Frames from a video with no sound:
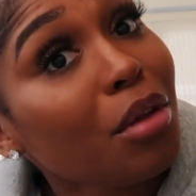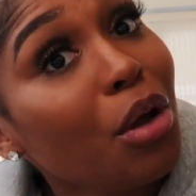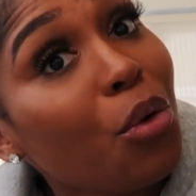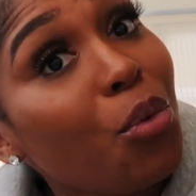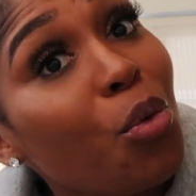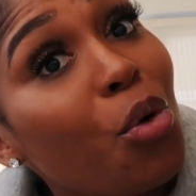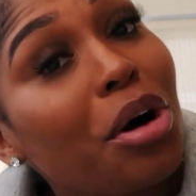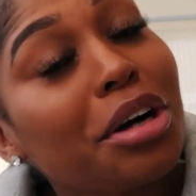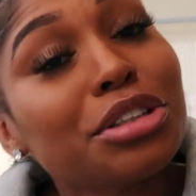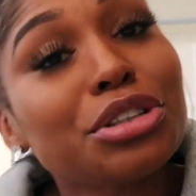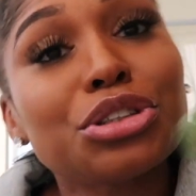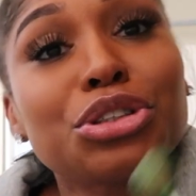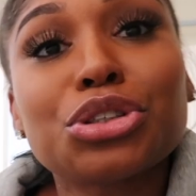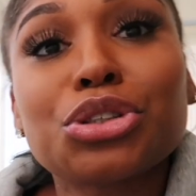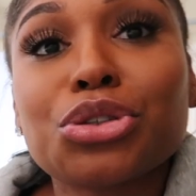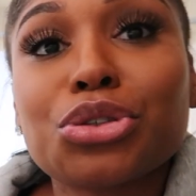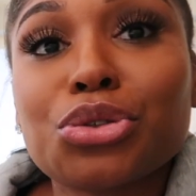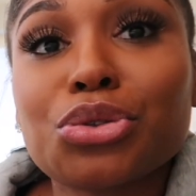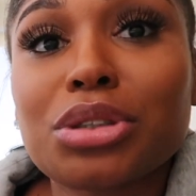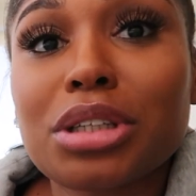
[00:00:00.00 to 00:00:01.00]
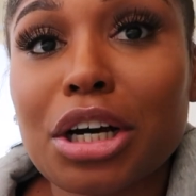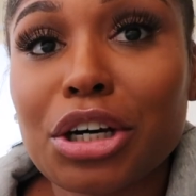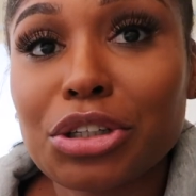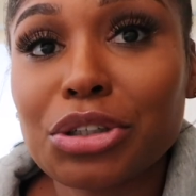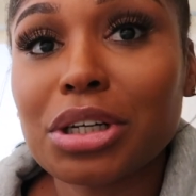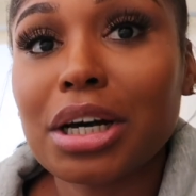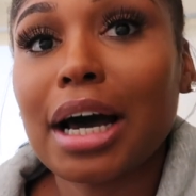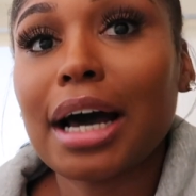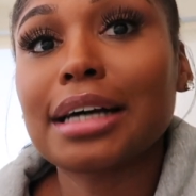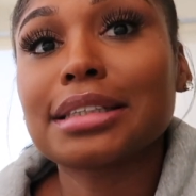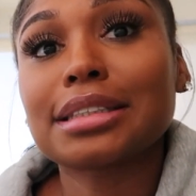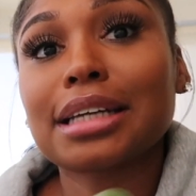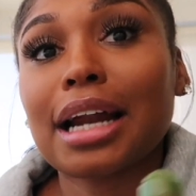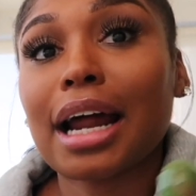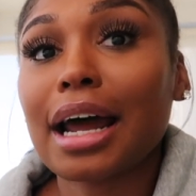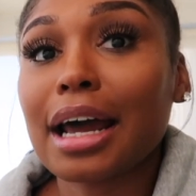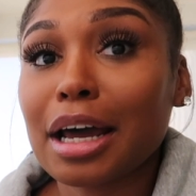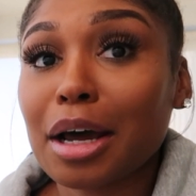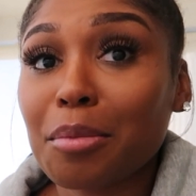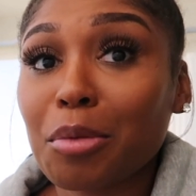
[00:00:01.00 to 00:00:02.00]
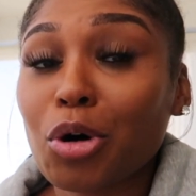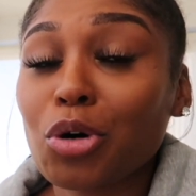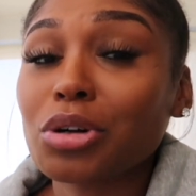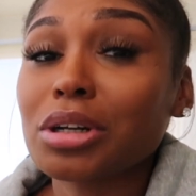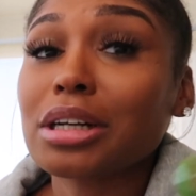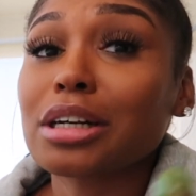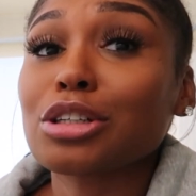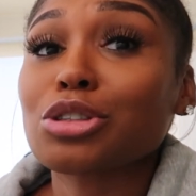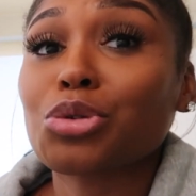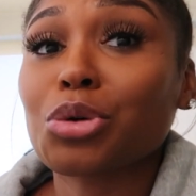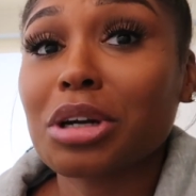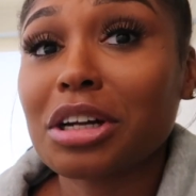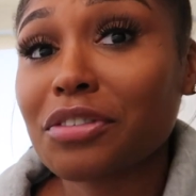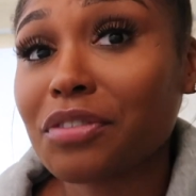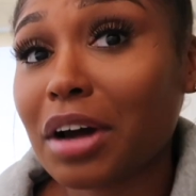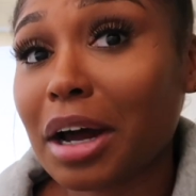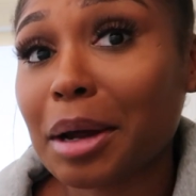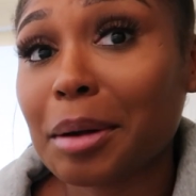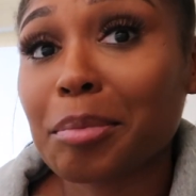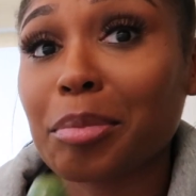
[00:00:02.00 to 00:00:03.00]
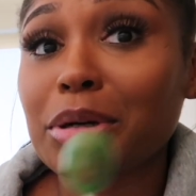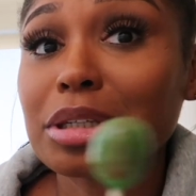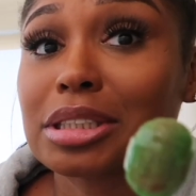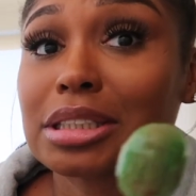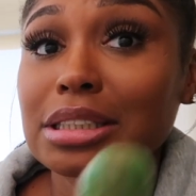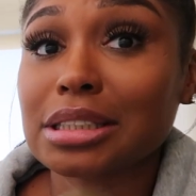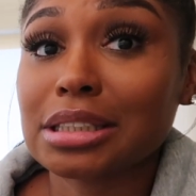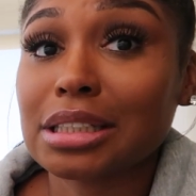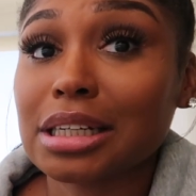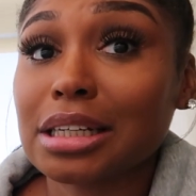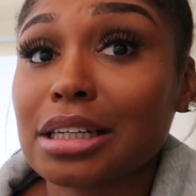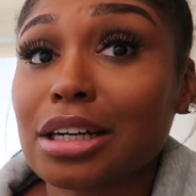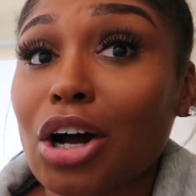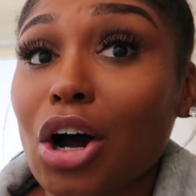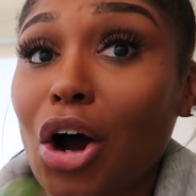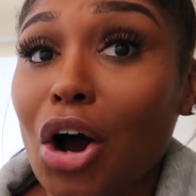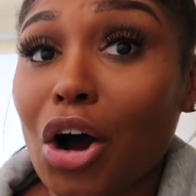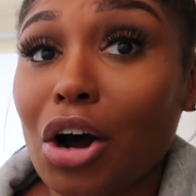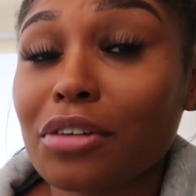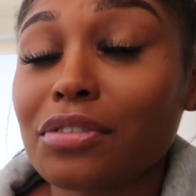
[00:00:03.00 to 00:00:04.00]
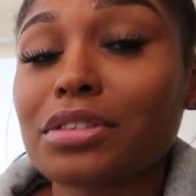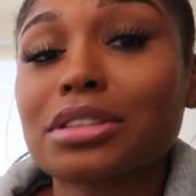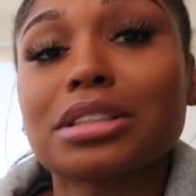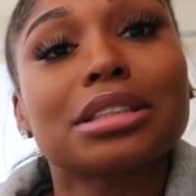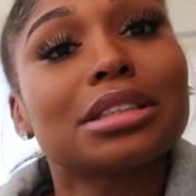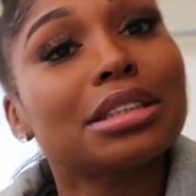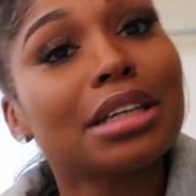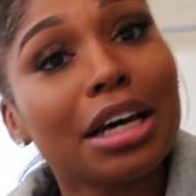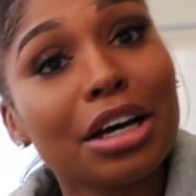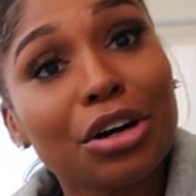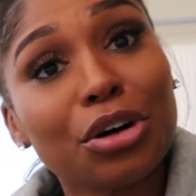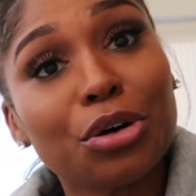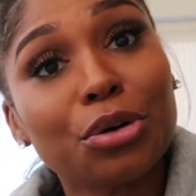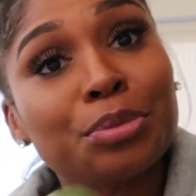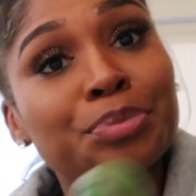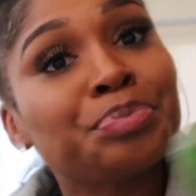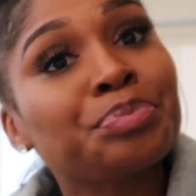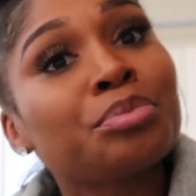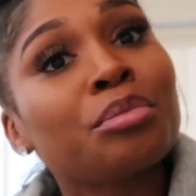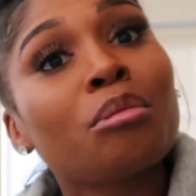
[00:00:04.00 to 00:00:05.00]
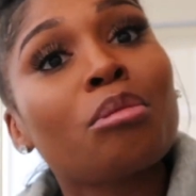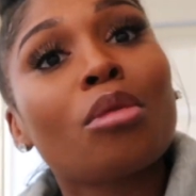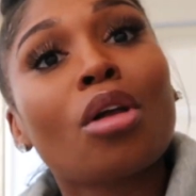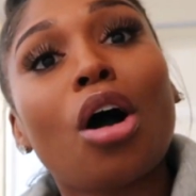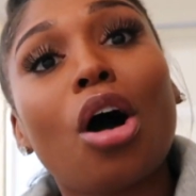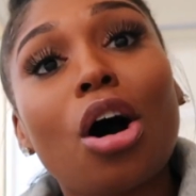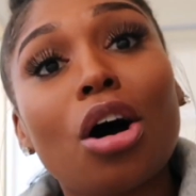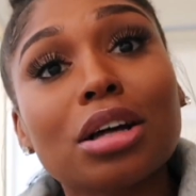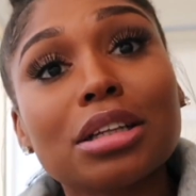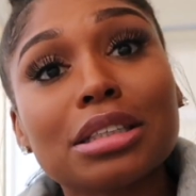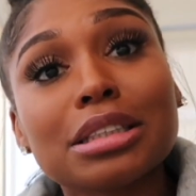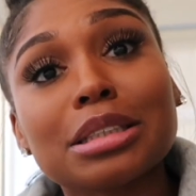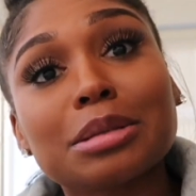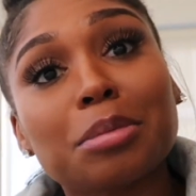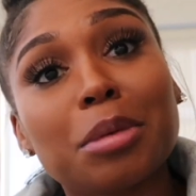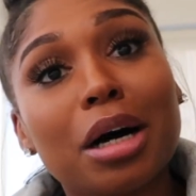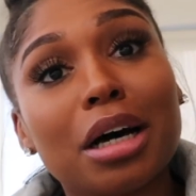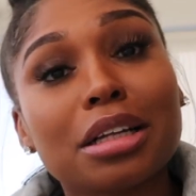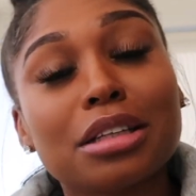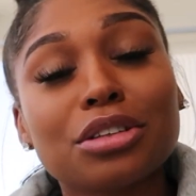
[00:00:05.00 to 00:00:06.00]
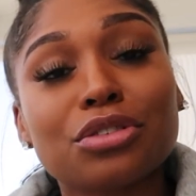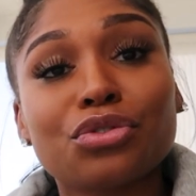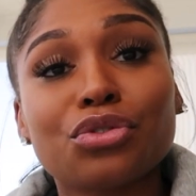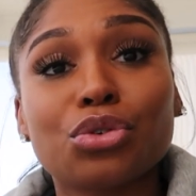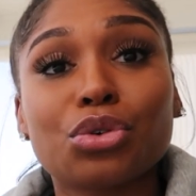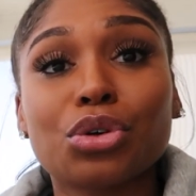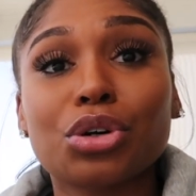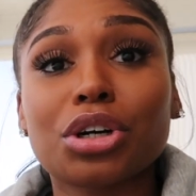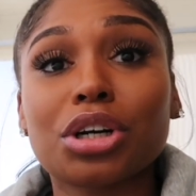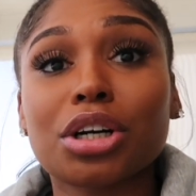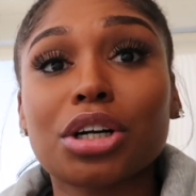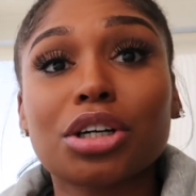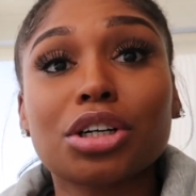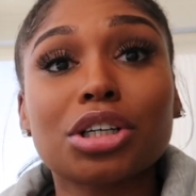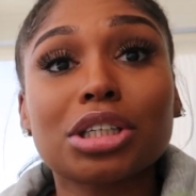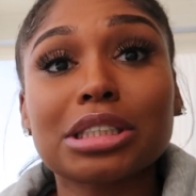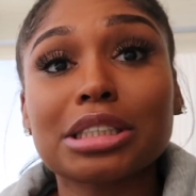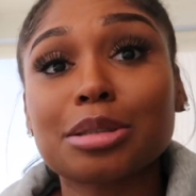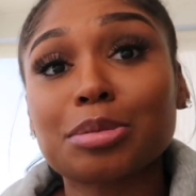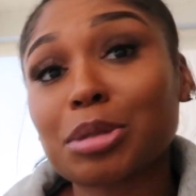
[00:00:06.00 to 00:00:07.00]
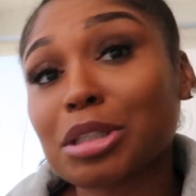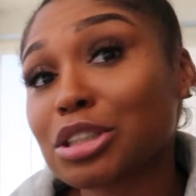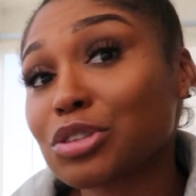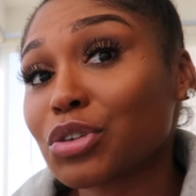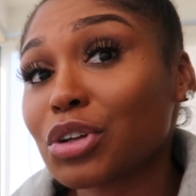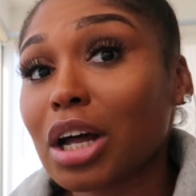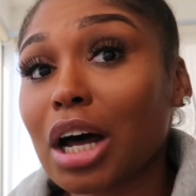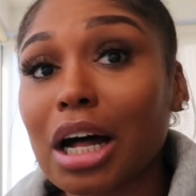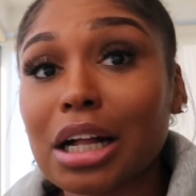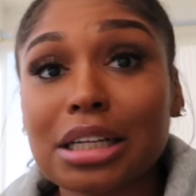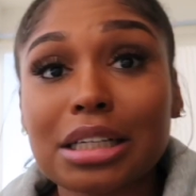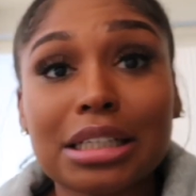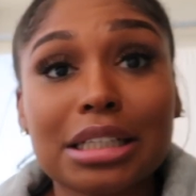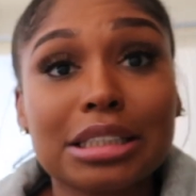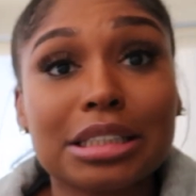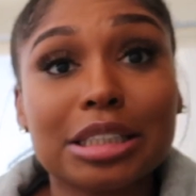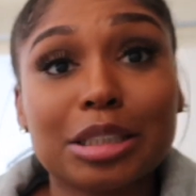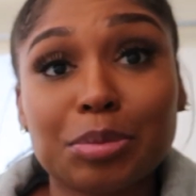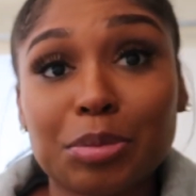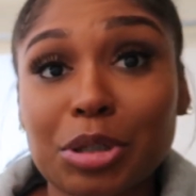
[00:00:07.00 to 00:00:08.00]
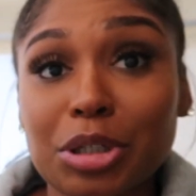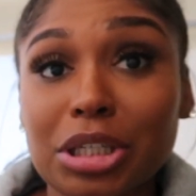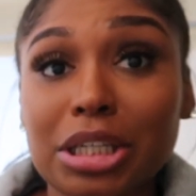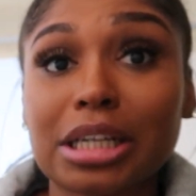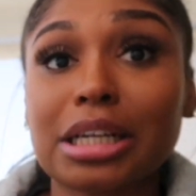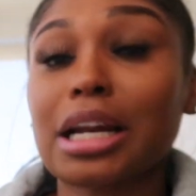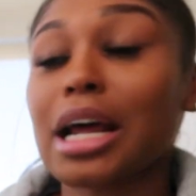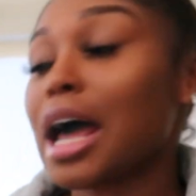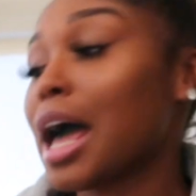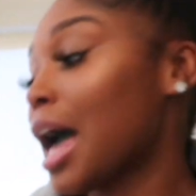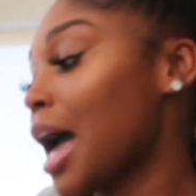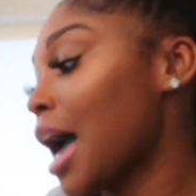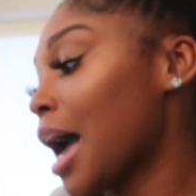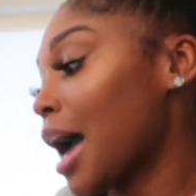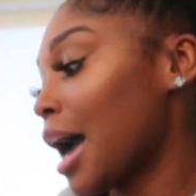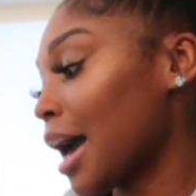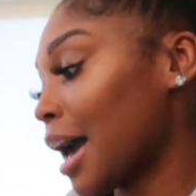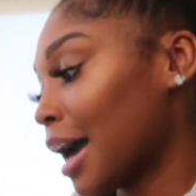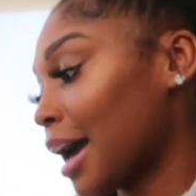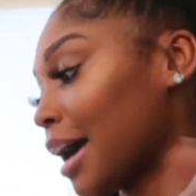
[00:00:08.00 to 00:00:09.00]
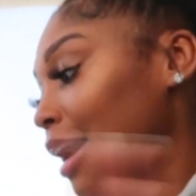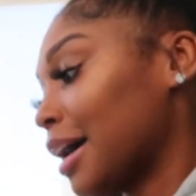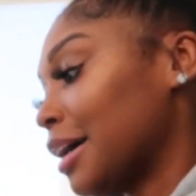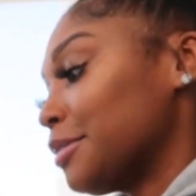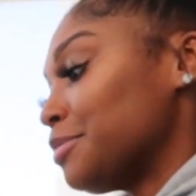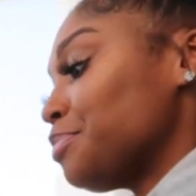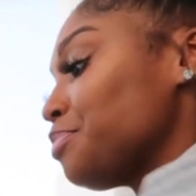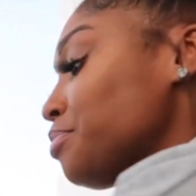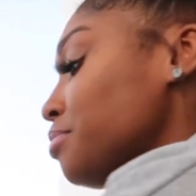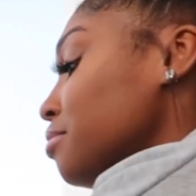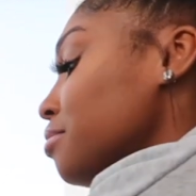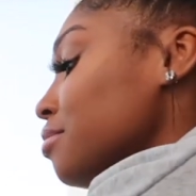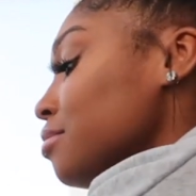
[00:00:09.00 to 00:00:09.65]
want to tell you guys that I am holding a 25% off sale all this month for Christmas, for the holiday spirit. And